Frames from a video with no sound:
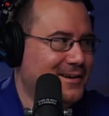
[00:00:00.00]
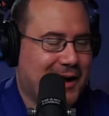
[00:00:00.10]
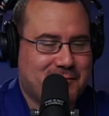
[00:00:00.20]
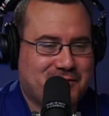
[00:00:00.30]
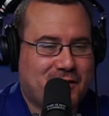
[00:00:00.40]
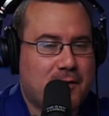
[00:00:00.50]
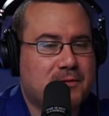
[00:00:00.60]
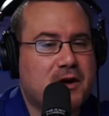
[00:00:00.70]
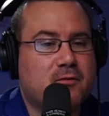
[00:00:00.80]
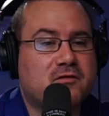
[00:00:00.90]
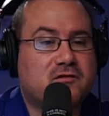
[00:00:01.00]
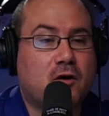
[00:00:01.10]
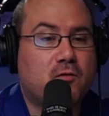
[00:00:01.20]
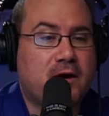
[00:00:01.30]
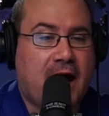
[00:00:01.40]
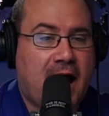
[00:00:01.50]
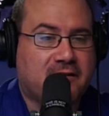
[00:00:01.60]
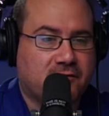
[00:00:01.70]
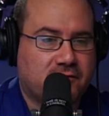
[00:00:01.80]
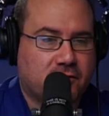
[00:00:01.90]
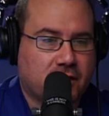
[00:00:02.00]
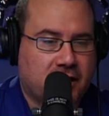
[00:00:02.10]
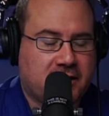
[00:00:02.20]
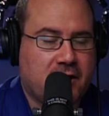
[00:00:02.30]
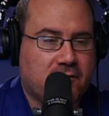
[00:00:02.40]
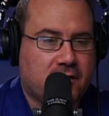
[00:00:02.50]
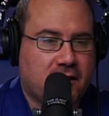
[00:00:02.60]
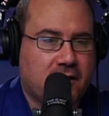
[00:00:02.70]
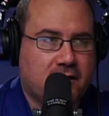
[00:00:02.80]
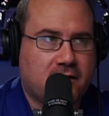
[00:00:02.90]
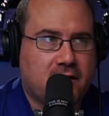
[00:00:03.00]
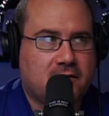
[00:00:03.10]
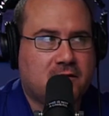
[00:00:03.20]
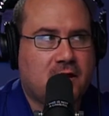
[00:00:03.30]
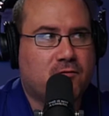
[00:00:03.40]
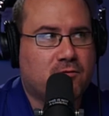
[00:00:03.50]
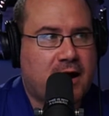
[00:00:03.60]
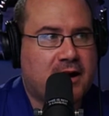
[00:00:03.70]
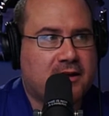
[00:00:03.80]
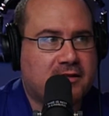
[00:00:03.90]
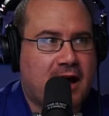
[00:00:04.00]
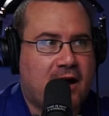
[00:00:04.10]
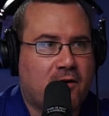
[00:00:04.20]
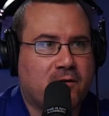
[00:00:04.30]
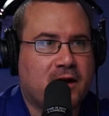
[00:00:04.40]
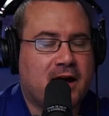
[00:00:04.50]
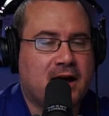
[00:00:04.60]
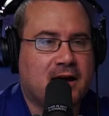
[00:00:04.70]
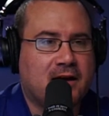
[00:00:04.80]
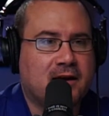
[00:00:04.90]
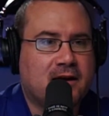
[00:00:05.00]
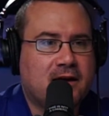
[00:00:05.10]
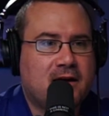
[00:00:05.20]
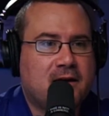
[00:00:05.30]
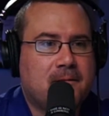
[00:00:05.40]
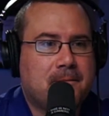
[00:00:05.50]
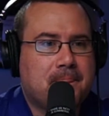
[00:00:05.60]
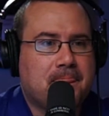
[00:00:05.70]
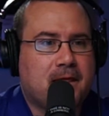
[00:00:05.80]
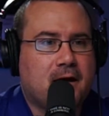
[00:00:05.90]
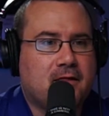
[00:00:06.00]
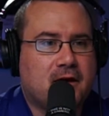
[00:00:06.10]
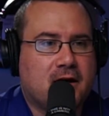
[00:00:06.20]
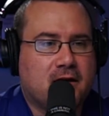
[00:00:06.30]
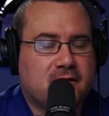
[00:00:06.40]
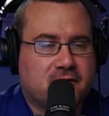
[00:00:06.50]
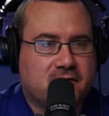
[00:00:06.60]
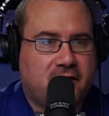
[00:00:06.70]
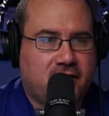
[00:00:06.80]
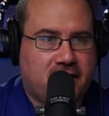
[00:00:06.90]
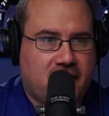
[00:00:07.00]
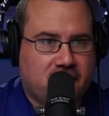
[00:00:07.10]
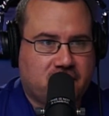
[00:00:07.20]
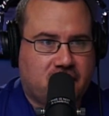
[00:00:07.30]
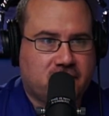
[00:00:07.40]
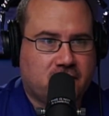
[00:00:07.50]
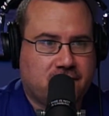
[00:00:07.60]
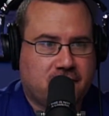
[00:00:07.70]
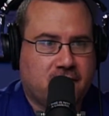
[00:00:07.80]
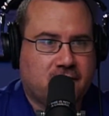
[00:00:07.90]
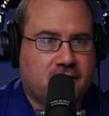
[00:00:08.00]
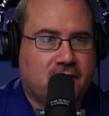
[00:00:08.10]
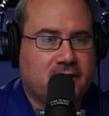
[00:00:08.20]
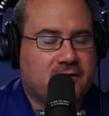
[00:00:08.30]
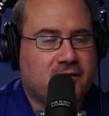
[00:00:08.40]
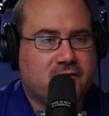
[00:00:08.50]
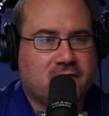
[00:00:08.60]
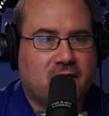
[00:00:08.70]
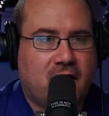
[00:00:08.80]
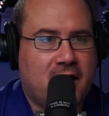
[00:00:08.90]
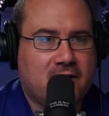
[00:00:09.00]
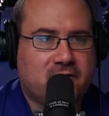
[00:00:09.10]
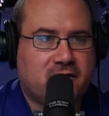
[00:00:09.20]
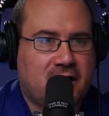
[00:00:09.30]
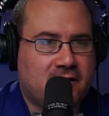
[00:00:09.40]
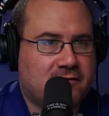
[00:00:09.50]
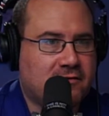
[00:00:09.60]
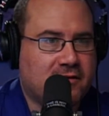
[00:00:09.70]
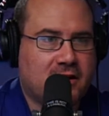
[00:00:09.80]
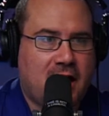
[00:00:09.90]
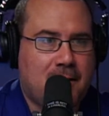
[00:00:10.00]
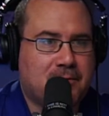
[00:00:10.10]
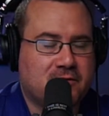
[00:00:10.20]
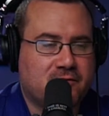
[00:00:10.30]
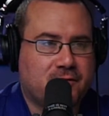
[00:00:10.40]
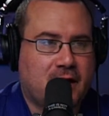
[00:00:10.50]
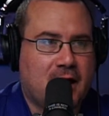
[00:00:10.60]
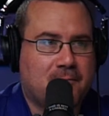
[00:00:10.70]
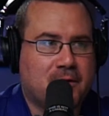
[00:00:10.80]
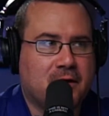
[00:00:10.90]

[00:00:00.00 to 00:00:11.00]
I'm sorry. But they were so reactive to it. Like they they it, they, they ran it down. And the the security guy I was talking to on the phone, you know, he goes, you know, I understand it happened. You forgot.